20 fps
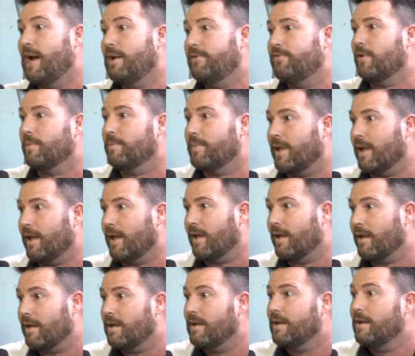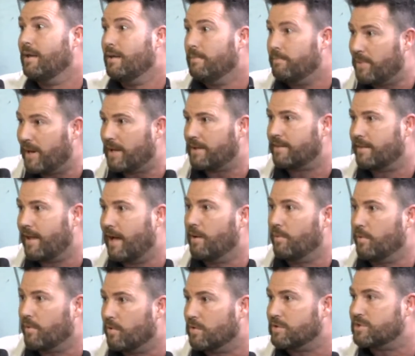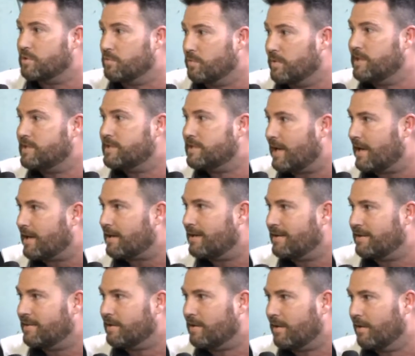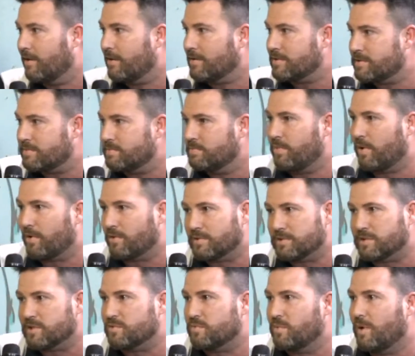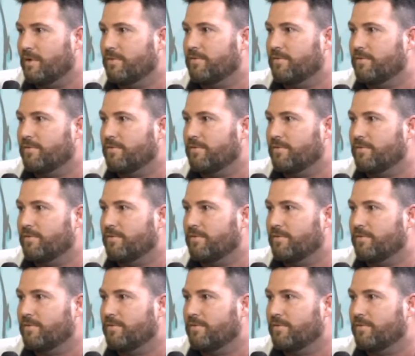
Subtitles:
from the air, but now we're also recycling the glass bottles as well for